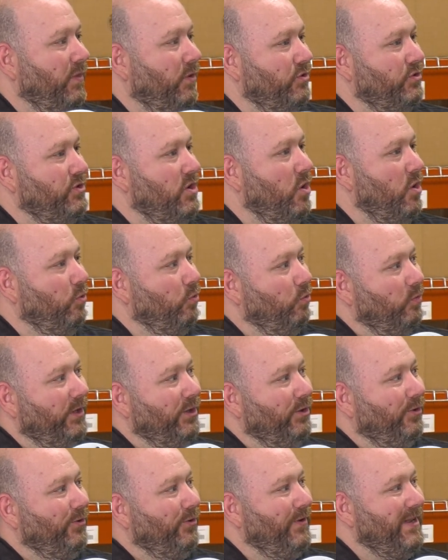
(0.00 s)
There's no
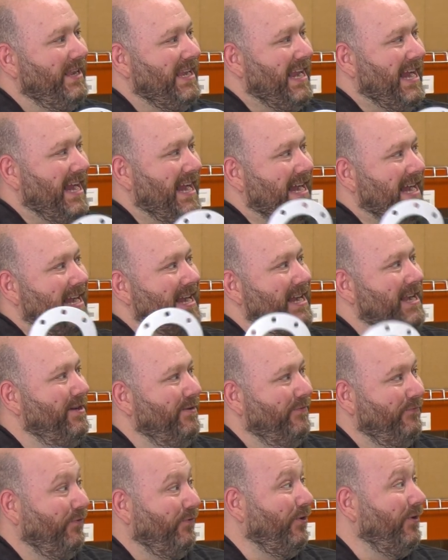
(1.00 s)
real need
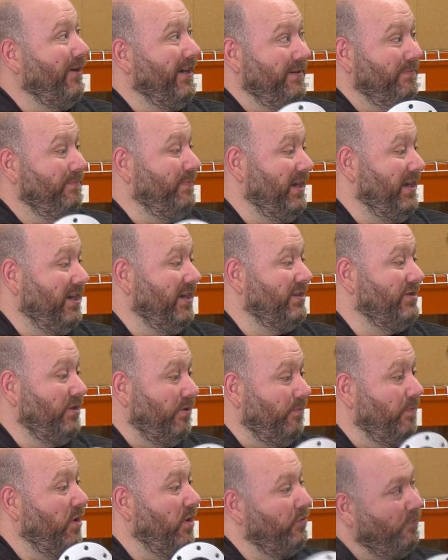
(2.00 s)
for it because
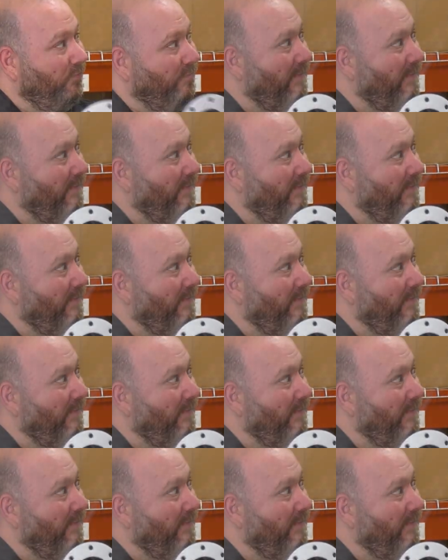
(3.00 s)
they're both